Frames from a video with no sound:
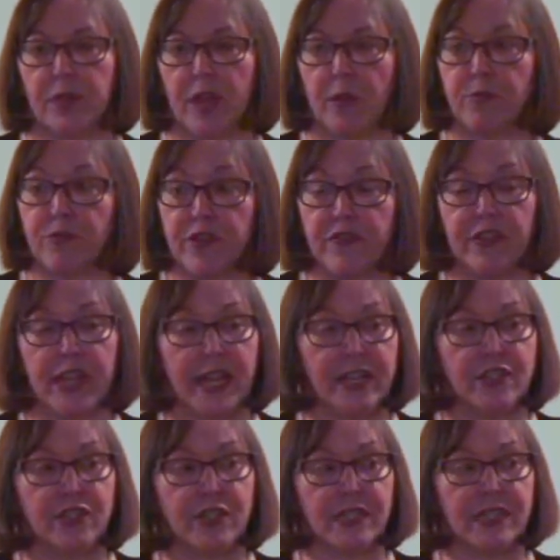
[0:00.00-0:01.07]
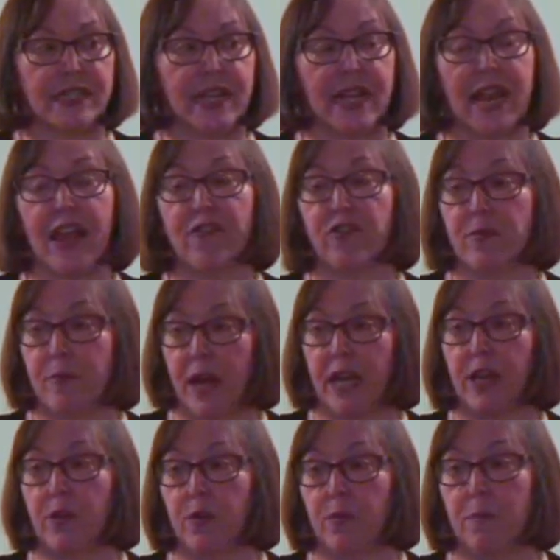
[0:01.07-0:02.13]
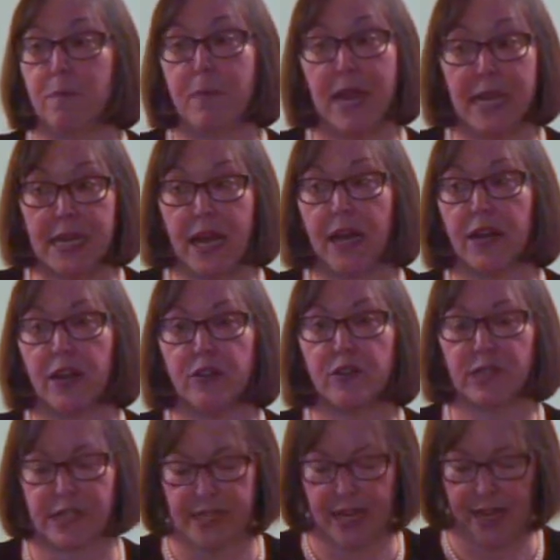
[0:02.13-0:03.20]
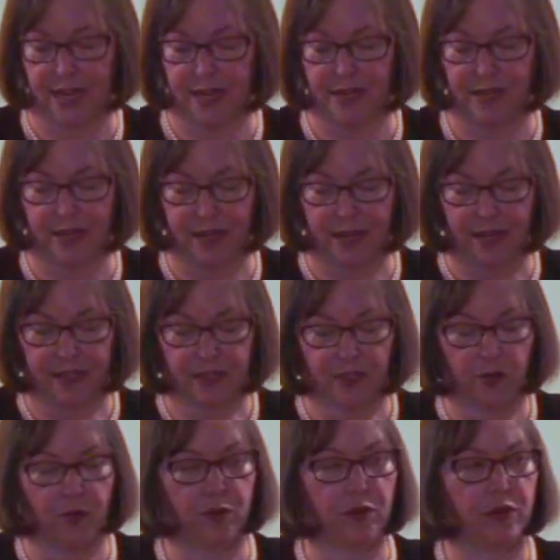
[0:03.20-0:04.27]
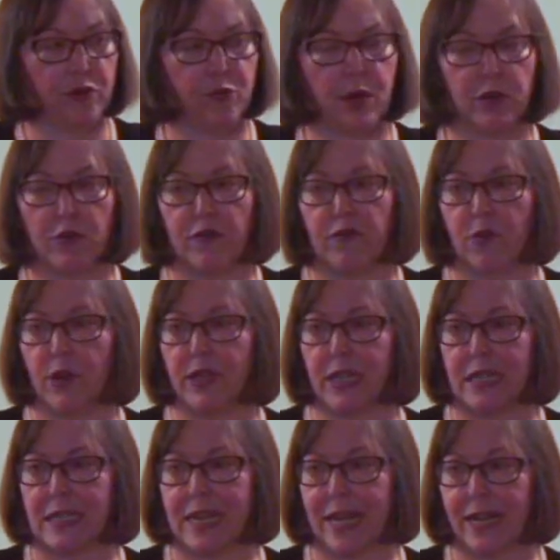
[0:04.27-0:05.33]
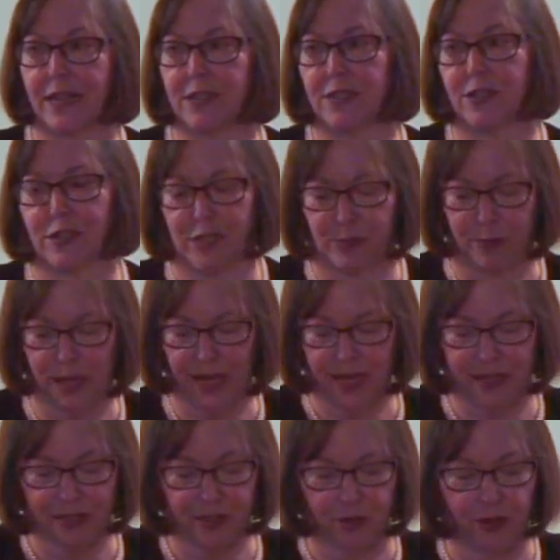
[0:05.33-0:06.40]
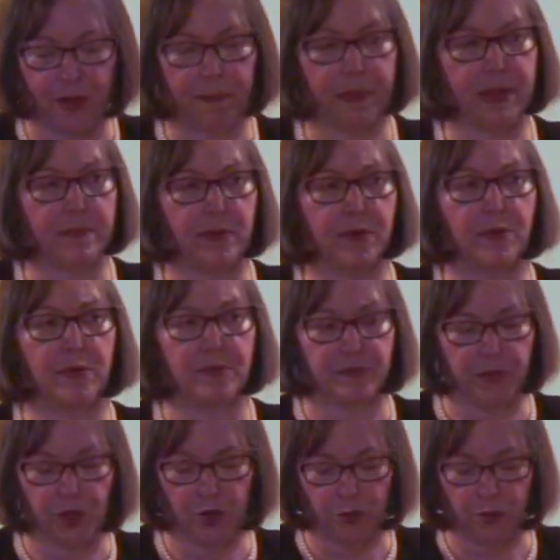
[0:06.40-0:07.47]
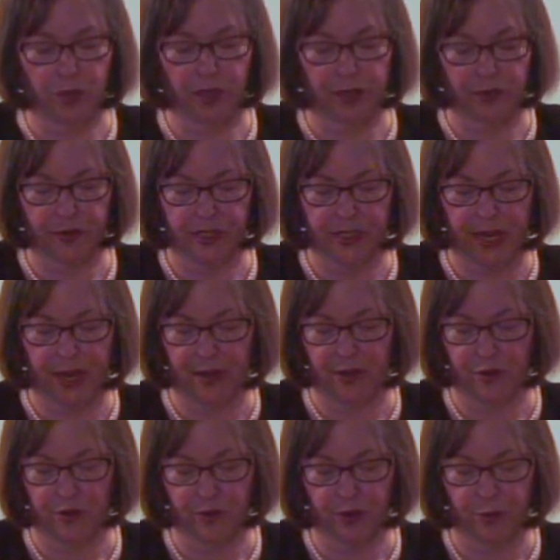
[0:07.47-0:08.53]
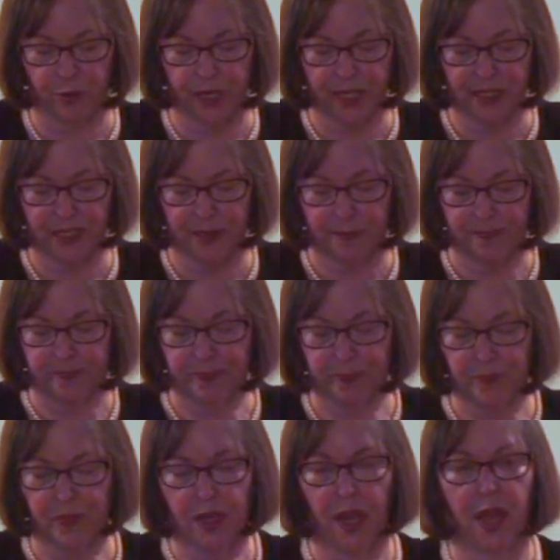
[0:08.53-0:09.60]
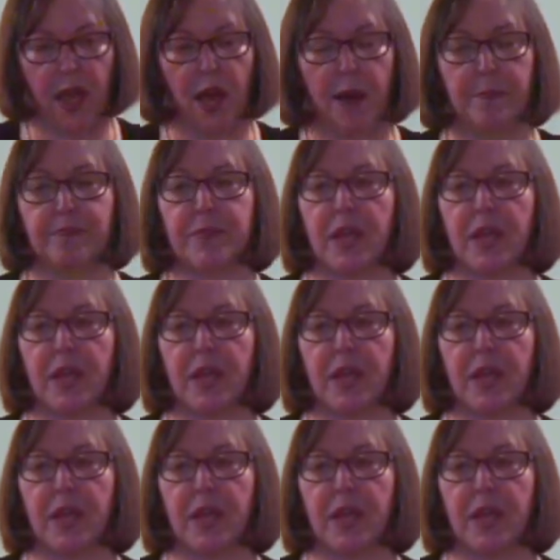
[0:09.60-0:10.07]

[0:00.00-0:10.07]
abbreviations that everybody may not understand. So you want to avoid the text speak so that people you know, will understand your tweets. Um,